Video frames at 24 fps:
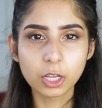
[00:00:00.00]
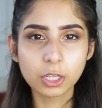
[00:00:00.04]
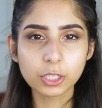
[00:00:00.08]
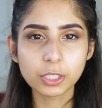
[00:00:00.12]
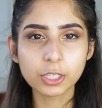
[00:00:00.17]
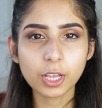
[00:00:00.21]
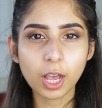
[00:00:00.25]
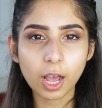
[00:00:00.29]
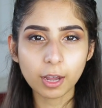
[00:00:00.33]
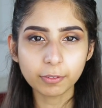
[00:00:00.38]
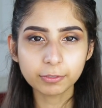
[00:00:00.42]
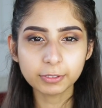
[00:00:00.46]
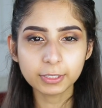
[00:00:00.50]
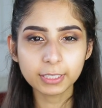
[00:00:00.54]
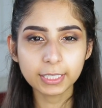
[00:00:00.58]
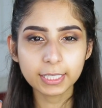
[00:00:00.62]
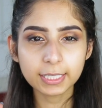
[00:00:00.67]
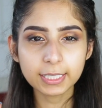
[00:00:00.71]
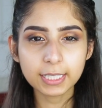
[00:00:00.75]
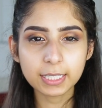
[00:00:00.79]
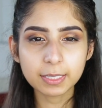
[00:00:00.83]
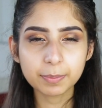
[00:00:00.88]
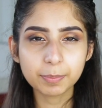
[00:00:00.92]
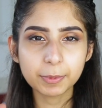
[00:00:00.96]
So after
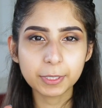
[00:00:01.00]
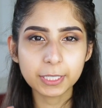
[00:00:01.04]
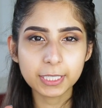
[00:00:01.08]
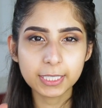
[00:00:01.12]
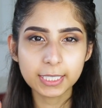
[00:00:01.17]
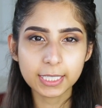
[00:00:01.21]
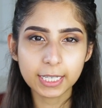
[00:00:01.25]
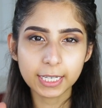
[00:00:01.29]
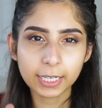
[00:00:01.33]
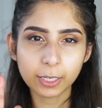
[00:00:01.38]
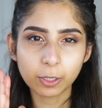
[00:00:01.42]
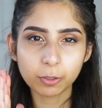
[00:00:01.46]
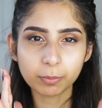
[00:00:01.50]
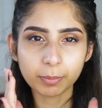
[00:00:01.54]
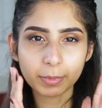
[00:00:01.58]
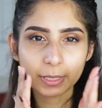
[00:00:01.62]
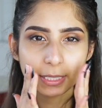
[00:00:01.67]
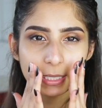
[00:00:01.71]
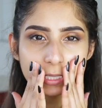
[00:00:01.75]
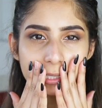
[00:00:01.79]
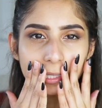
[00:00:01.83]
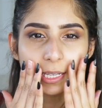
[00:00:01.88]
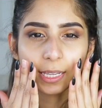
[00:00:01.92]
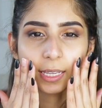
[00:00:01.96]
this has been sitting on my
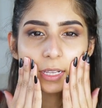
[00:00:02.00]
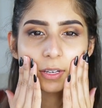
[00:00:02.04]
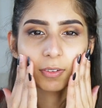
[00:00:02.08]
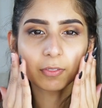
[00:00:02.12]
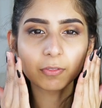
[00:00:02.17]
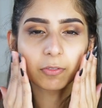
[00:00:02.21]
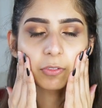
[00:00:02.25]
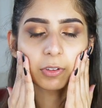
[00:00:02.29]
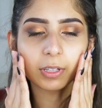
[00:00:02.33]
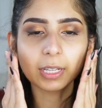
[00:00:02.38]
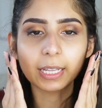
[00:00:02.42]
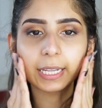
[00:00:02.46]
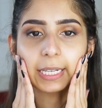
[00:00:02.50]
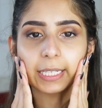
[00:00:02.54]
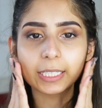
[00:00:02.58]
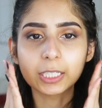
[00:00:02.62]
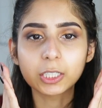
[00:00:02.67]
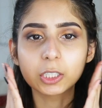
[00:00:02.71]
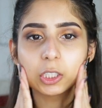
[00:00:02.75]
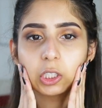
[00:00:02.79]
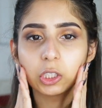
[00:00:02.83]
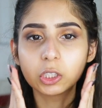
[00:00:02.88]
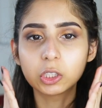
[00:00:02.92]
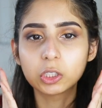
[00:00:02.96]
skin for like
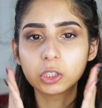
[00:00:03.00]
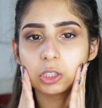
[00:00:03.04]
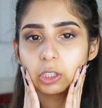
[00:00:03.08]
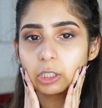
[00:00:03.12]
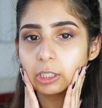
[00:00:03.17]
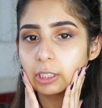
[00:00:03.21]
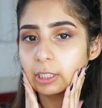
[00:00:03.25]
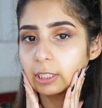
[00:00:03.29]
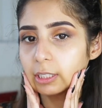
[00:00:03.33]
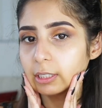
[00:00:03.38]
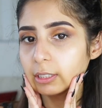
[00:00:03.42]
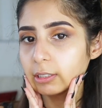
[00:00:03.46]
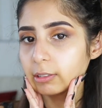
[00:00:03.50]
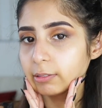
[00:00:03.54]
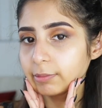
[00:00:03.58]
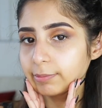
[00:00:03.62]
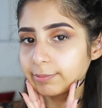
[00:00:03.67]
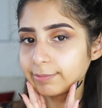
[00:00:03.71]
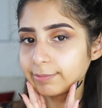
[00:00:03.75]
a good